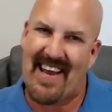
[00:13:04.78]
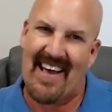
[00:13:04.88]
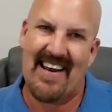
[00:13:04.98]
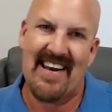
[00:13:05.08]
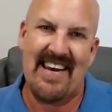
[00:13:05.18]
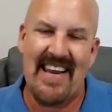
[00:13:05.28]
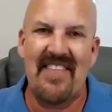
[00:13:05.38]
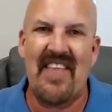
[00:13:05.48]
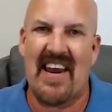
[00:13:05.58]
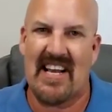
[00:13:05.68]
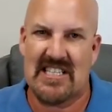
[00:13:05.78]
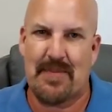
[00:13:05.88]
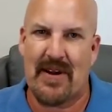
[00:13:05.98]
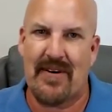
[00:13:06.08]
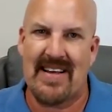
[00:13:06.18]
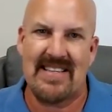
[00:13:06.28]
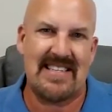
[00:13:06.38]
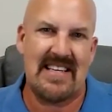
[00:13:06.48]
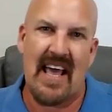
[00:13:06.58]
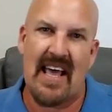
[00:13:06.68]
not need that experience
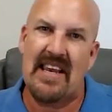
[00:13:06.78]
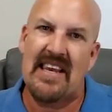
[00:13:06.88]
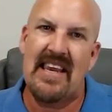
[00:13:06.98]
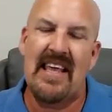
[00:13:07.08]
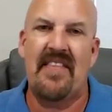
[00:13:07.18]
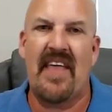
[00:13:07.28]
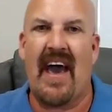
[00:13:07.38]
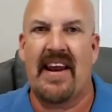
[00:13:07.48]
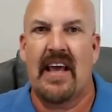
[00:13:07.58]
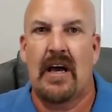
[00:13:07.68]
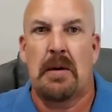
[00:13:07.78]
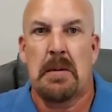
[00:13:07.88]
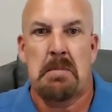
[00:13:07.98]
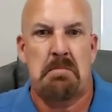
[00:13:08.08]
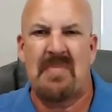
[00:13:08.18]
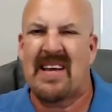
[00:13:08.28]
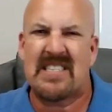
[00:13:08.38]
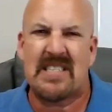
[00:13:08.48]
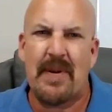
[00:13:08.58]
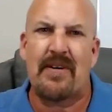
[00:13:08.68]
and need that
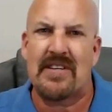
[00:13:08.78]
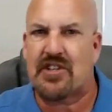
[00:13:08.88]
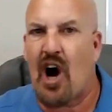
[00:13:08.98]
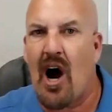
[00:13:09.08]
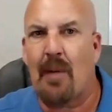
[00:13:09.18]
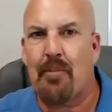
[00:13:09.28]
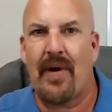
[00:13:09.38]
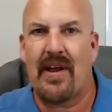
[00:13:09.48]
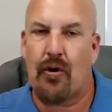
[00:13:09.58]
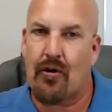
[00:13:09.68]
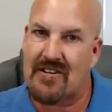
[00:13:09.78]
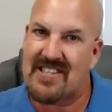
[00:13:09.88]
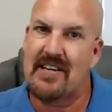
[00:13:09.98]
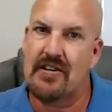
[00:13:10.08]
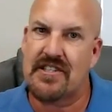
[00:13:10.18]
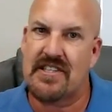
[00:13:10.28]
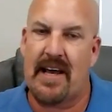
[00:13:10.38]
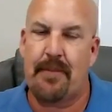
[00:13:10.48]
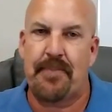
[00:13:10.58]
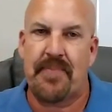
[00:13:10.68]
experienced operator or skill
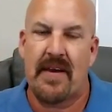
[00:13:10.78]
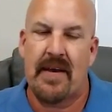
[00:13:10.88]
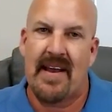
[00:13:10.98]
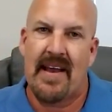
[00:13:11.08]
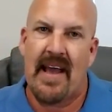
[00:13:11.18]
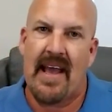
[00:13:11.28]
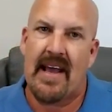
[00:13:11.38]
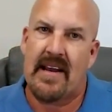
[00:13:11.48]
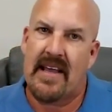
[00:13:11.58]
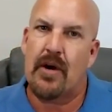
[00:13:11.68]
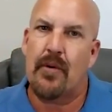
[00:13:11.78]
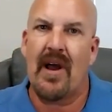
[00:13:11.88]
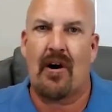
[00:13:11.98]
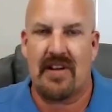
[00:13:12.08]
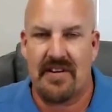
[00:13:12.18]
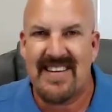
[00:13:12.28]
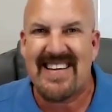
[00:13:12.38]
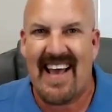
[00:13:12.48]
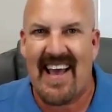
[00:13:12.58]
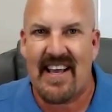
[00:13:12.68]
set. And here we are
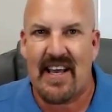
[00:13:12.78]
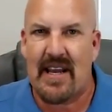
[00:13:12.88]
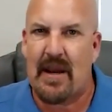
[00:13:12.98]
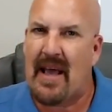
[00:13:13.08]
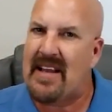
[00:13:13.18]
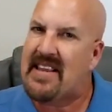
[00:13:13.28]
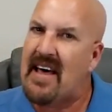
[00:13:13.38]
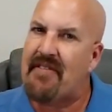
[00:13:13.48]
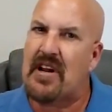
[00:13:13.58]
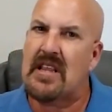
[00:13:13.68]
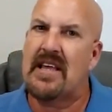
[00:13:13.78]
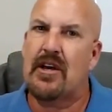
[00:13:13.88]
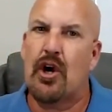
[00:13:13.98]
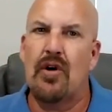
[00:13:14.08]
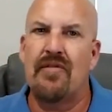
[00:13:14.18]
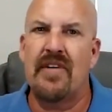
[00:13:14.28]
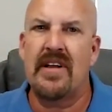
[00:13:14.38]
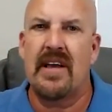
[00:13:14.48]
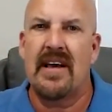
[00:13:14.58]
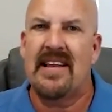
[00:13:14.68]
today. And definitely
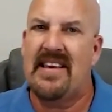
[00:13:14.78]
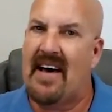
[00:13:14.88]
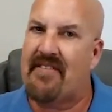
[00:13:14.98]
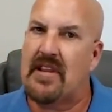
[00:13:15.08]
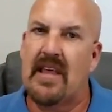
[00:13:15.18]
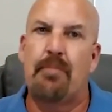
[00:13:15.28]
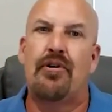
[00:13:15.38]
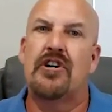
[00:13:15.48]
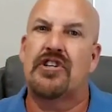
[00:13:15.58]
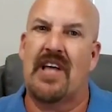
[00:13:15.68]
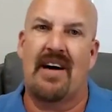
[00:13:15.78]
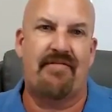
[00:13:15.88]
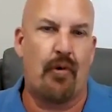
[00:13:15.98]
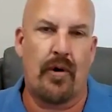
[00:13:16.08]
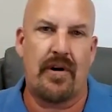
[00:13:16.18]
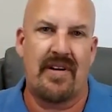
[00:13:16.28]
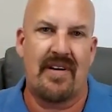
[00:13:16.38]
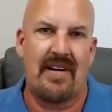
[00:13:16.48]
COVID definitely pushed that forward